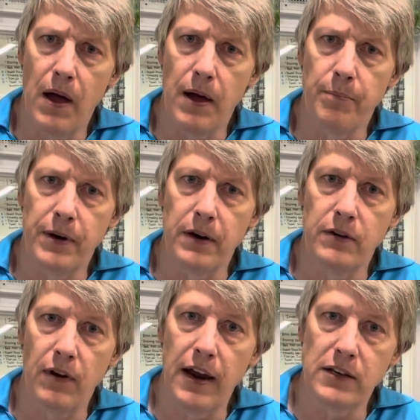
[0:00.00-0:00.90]
bearded
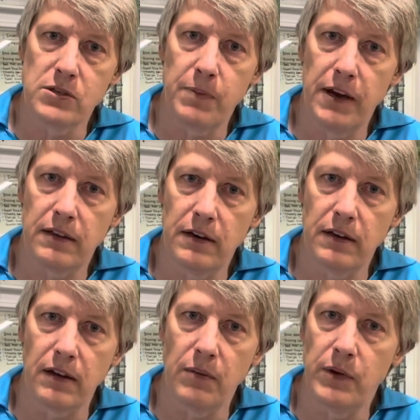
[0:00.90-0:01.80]
dragons back there
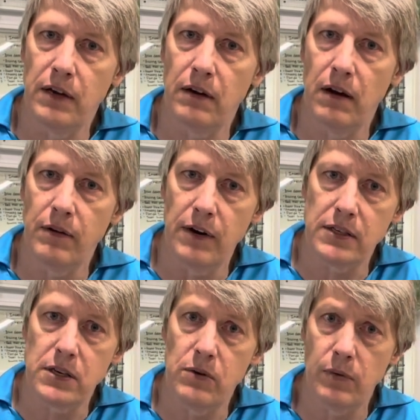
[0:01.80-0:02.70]
that come in on
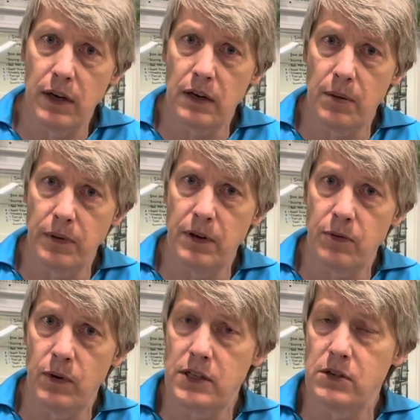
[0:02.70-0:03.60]
rescue, and we got a couple
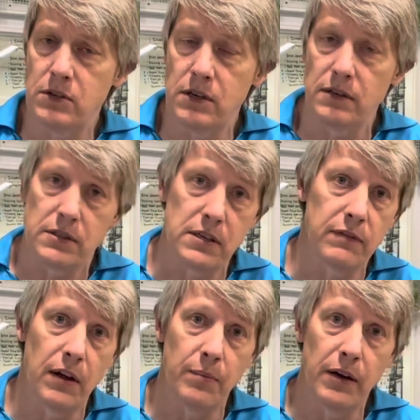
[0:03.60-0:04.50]
different rescue turtles that
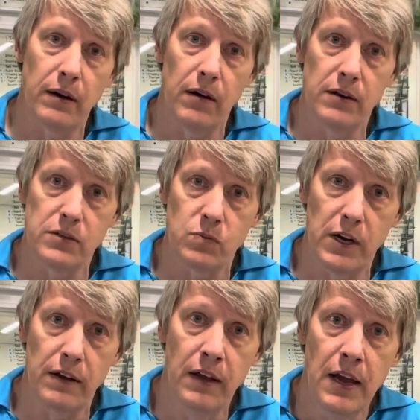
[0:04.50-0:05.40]
have come in as
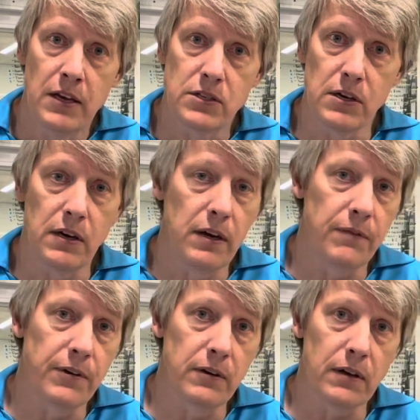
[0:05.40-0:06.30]
well. So if
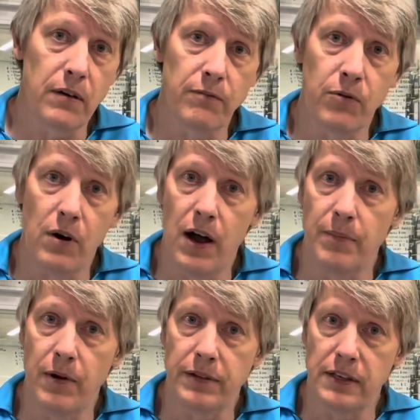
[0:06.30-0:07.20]
you're looking for
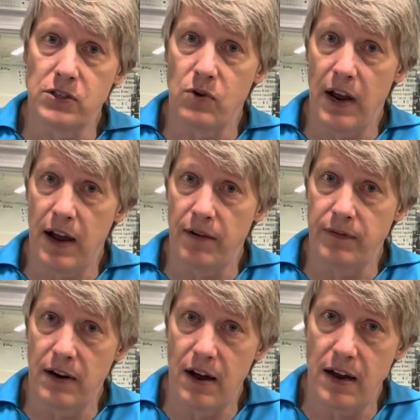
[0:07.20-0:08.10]
oddball things you have
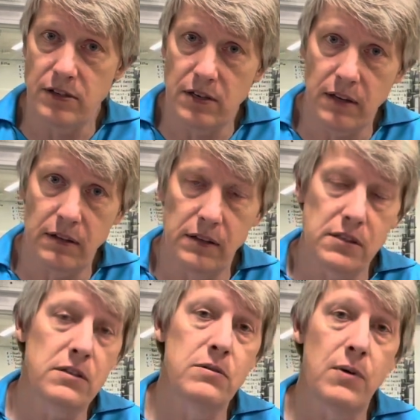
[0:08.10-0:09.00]
not checked the
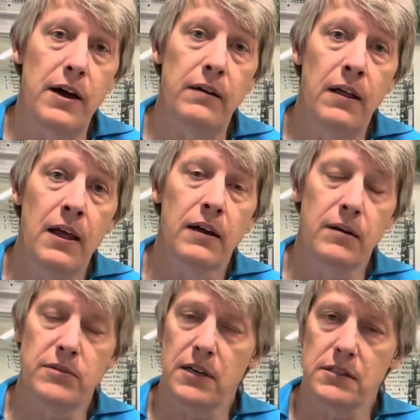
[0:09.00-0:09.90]
list in a while,
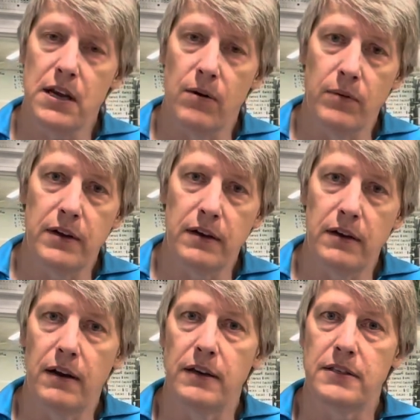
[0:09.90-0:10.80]
come check us out. We got
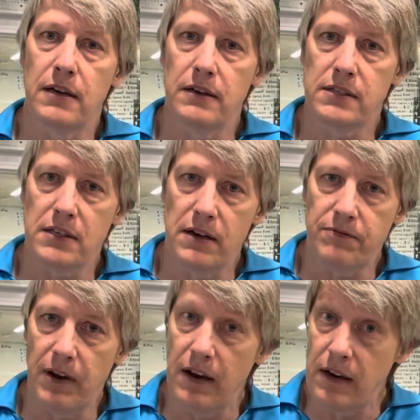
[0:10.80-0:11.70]
a ton of stuff,
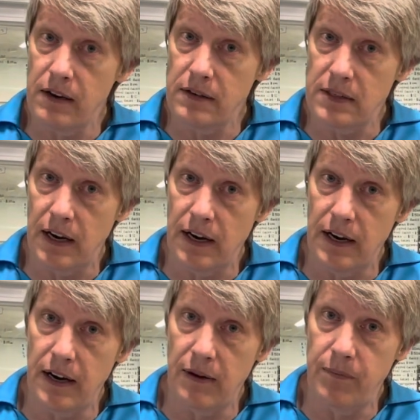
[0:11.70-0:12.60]
and
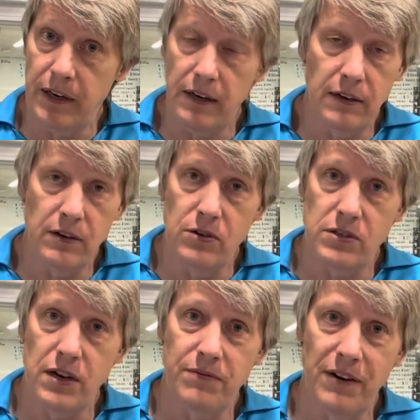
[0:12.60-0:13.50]
we've been getting new
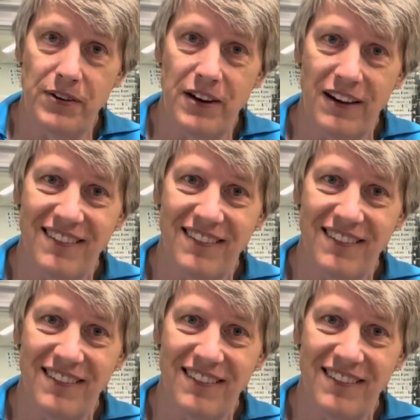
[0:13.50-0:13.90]
stuff every day.